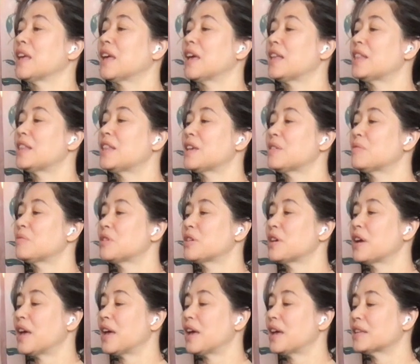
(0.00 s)
And then
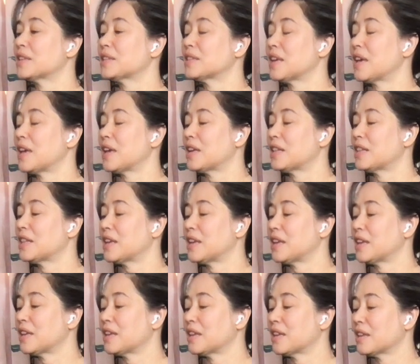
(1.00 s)
we're
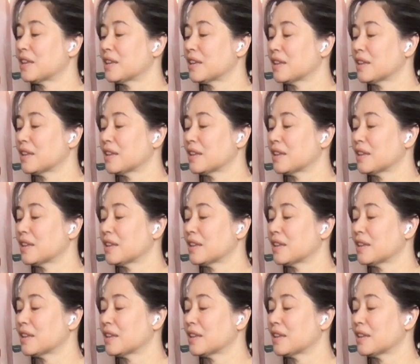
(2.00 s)
exhaling,